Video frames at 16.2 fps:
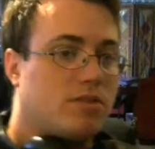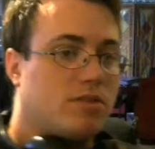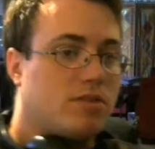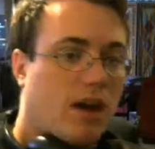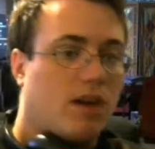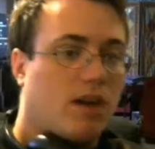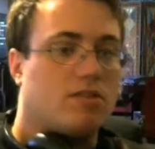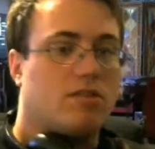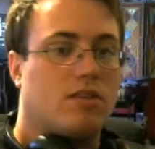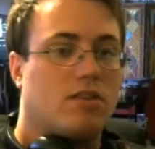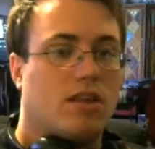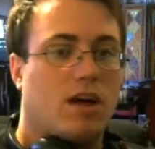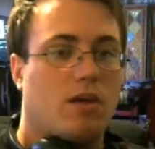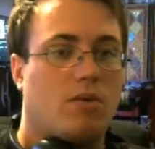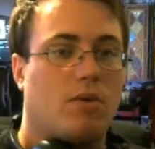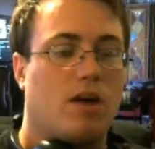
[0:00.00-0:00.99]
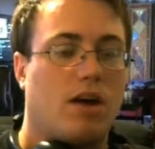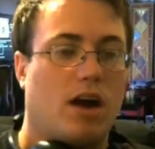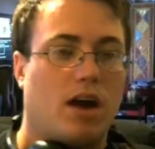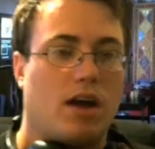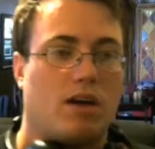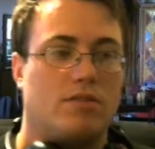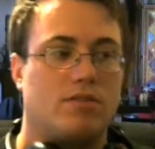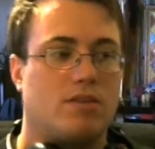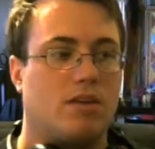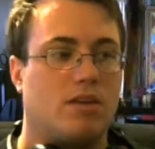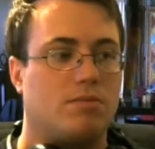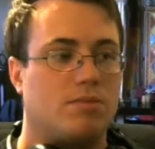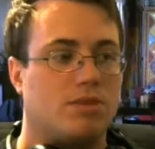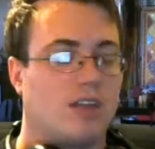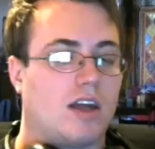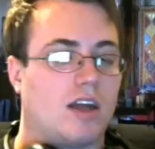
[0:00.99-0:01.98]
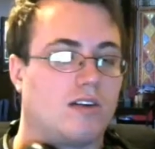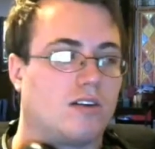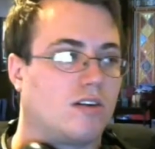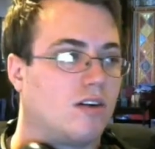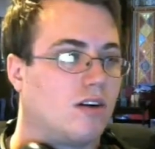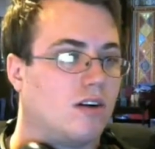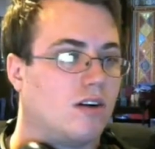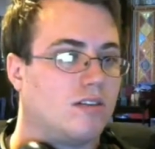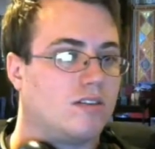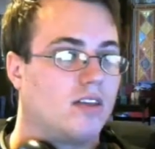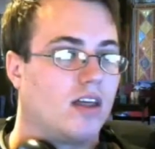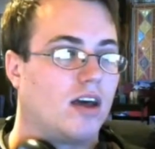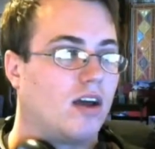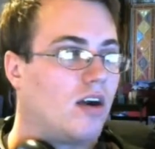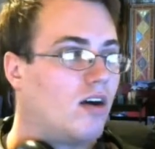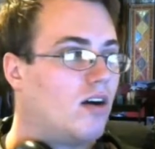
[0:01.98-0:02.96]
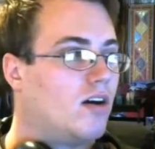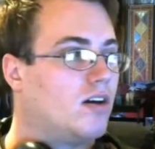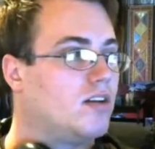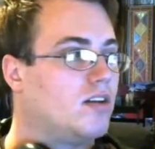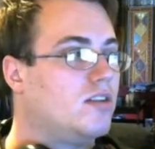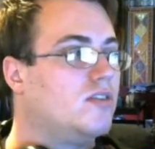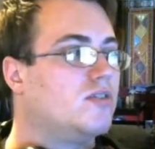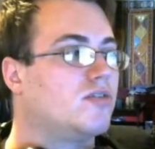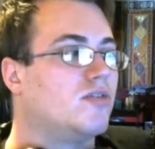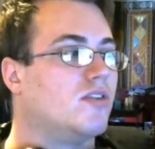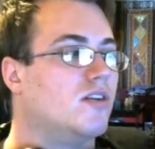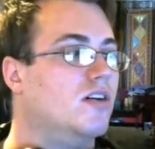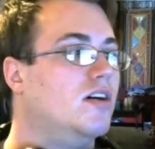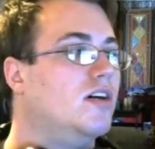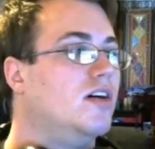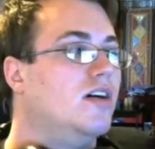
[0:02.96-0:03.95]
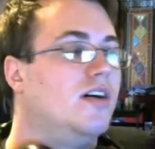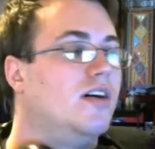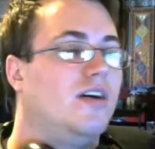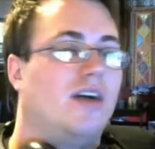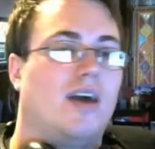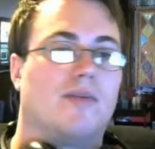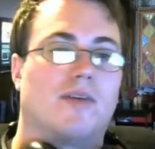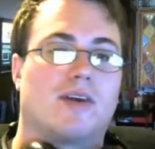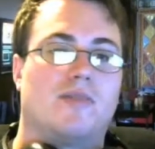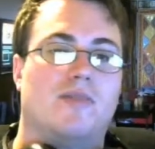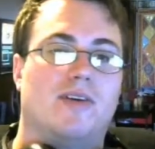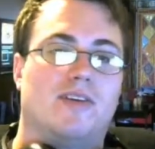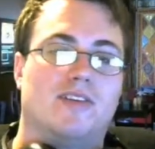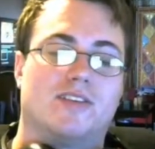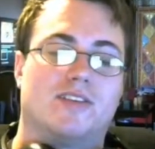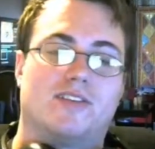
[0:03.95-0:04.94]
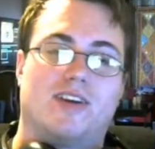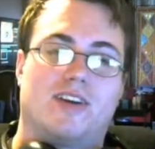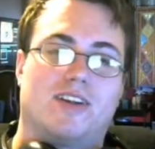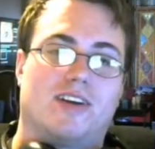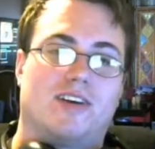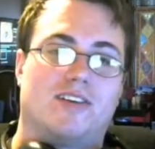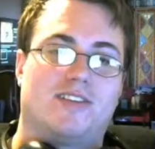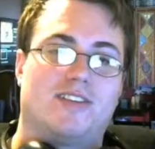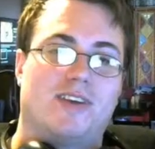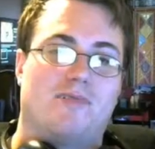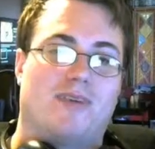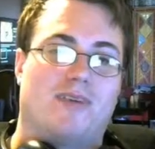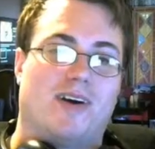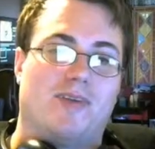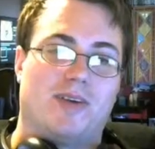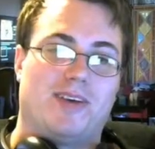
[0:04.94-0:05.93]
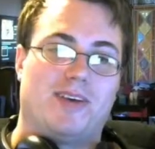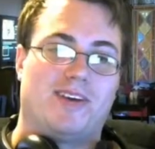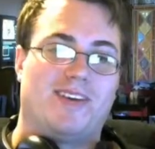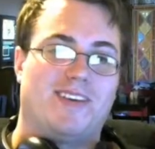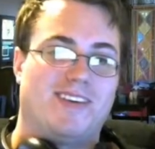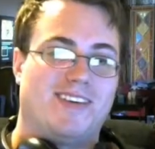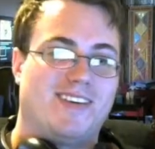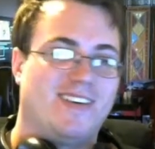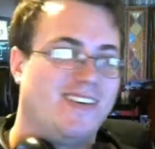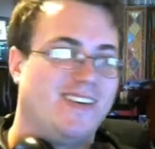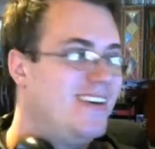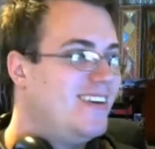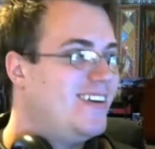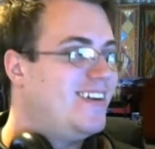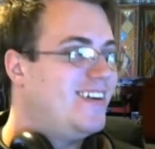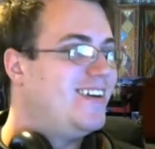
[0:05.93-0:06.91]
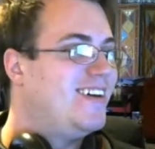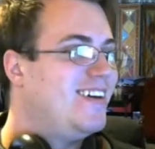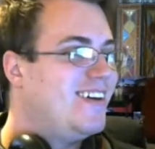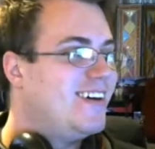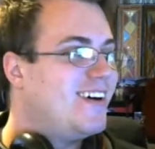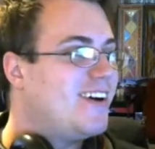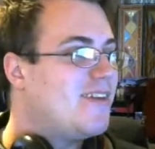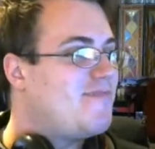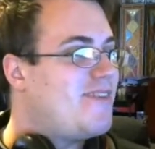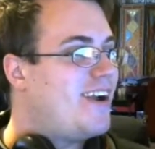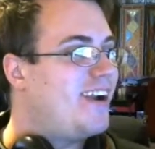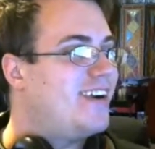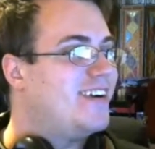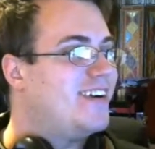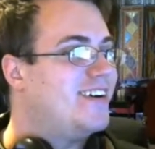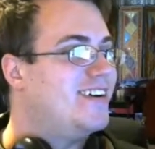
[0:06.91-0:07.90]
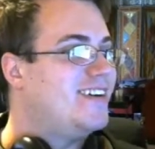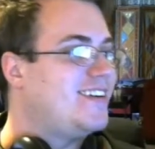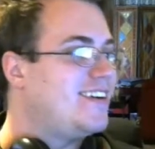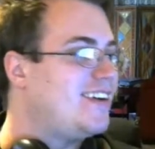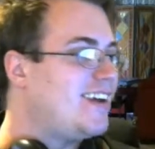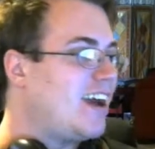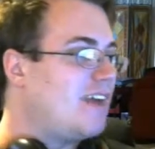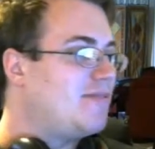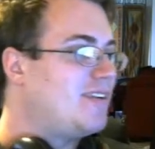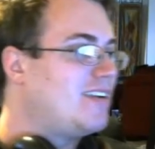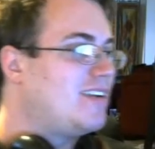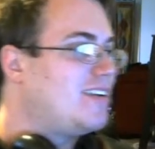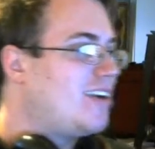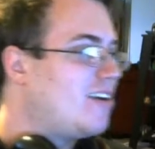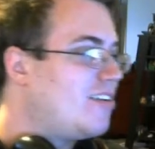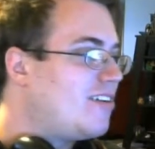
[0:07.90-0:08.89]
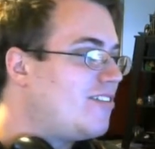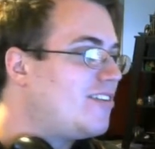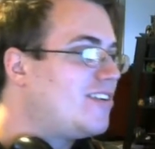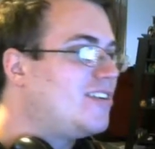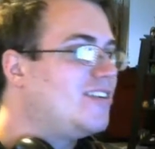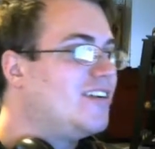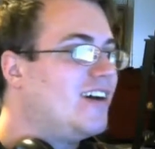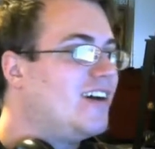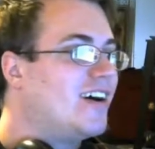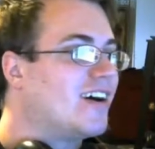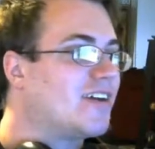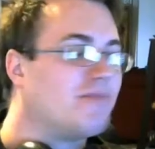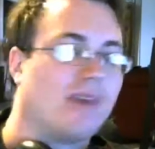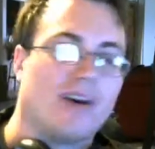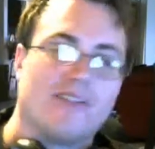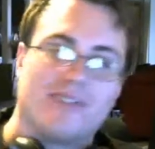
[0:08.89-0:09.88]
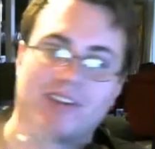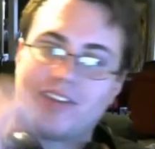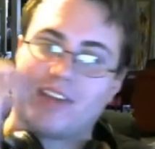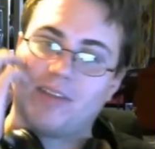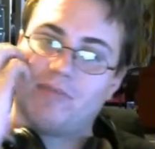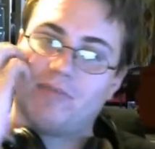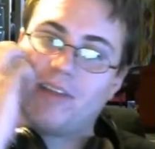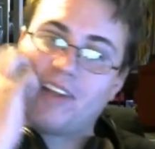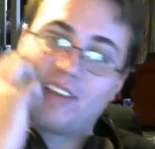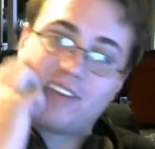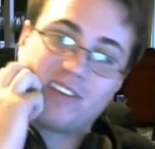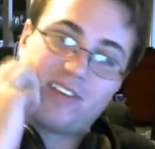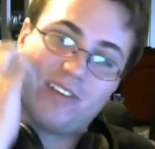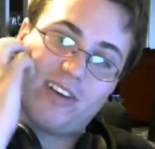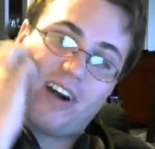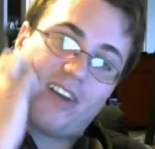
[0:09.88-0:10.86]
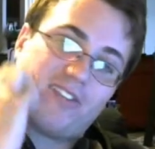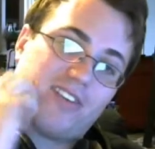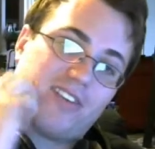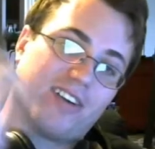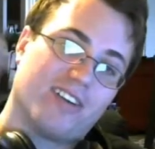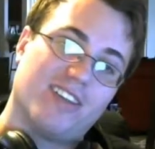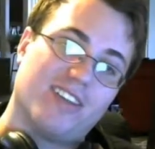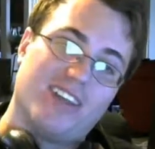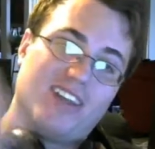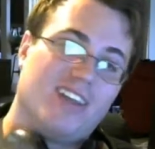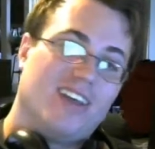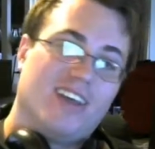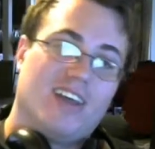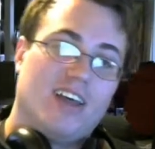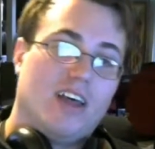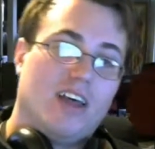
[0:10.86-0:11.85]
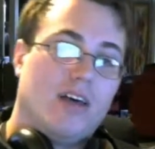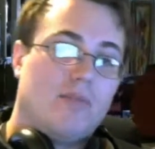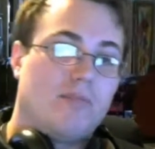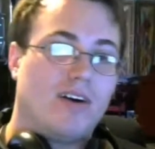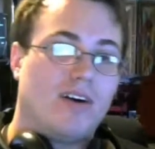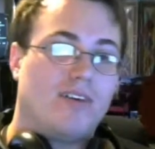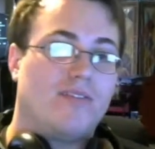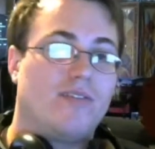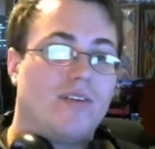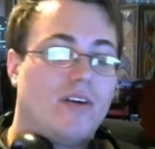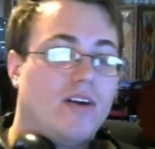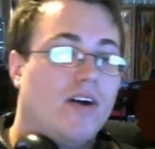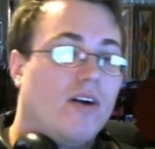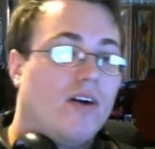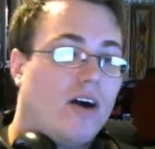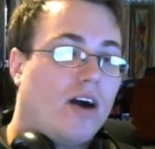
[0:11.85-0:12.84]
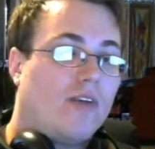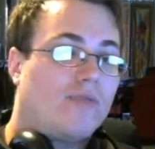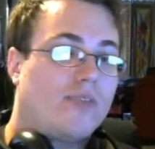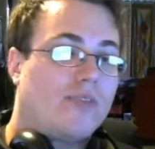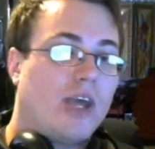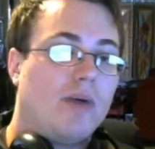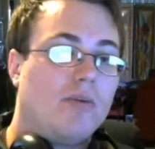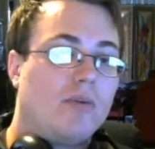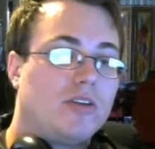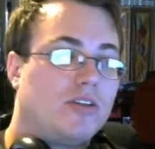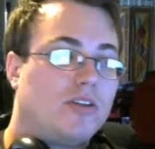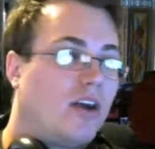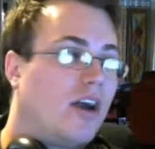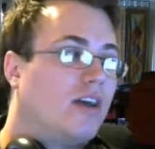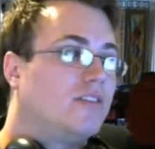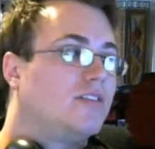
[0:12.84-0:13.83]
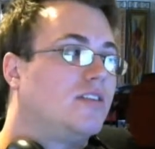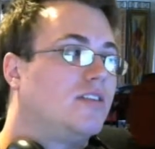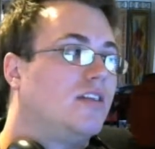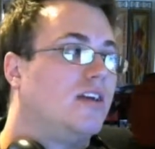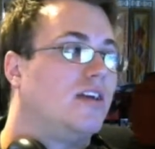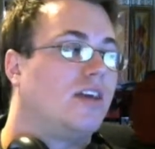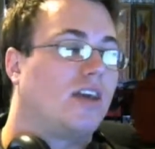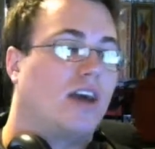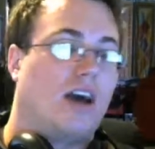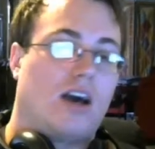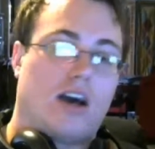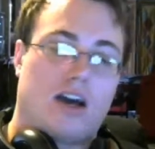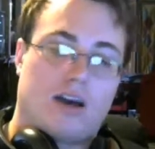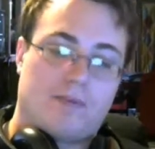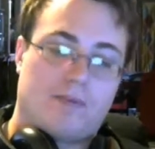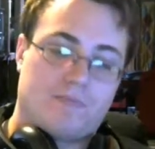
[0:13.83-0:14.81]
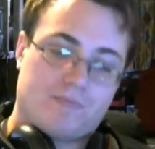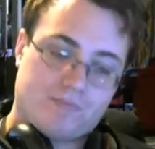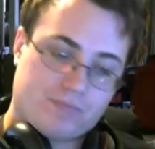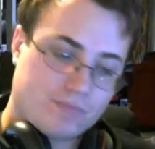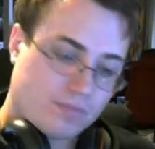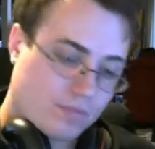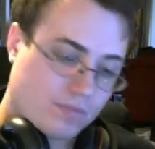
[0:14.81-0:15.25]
stuff out so that way I have substandard cards that are all useful. And my computer just tried to go to sleep on me. Apparently, I've been going for too long. About 15 minutes is too long for it. But tell me what you guys think. Tell